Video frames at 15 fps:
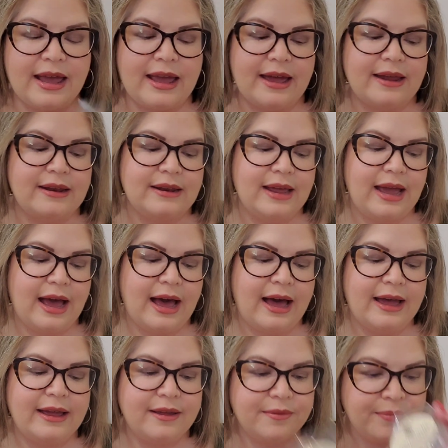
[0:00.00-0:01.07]
and
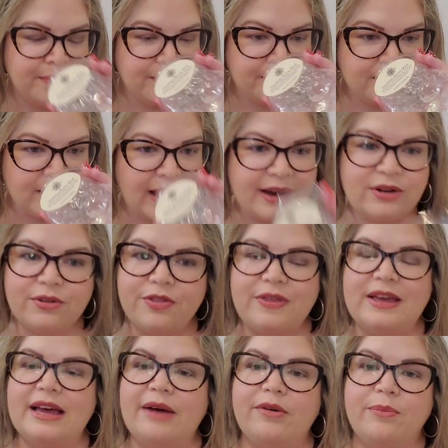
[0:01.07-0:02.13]
i I don't
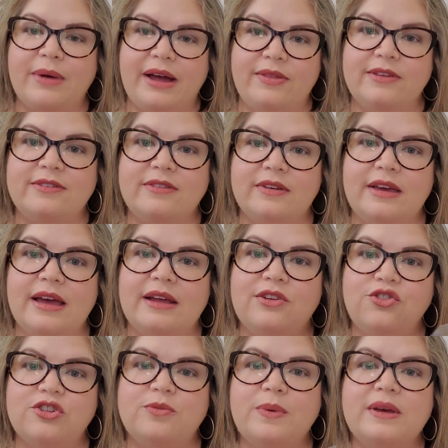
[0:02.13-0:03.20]
think I will buy this again
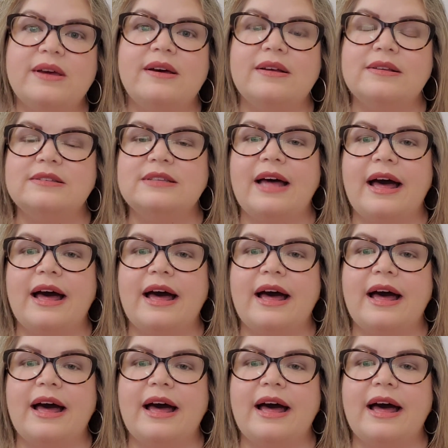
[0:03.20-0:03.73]
just because